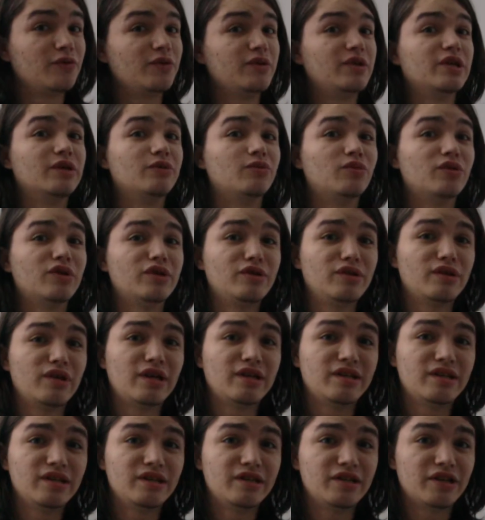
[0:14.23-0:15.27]
Yet one I
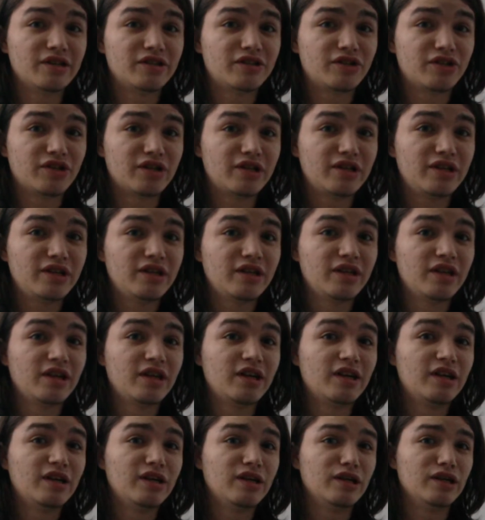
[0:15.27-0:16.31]
did yesterday
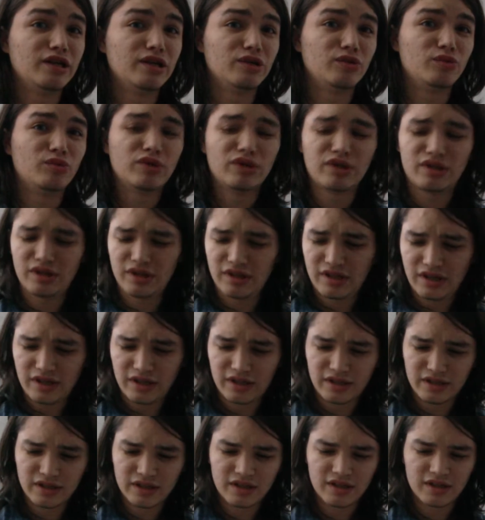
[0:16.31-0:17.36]
and one today.